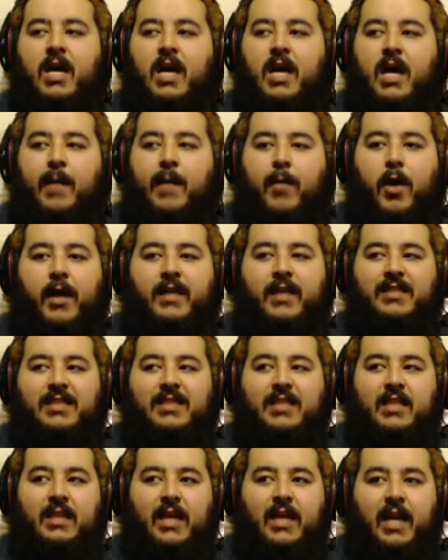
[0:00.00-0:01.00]
I'm
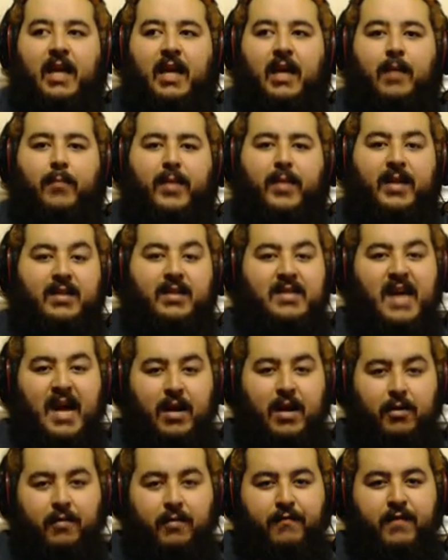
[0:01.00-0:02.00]
honestly getting a bit
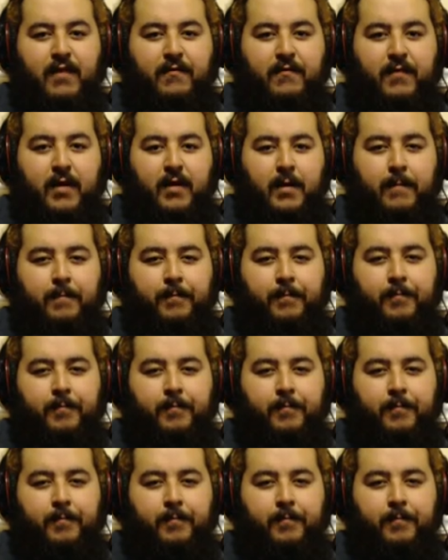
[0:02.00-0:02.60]
tired of FIFA.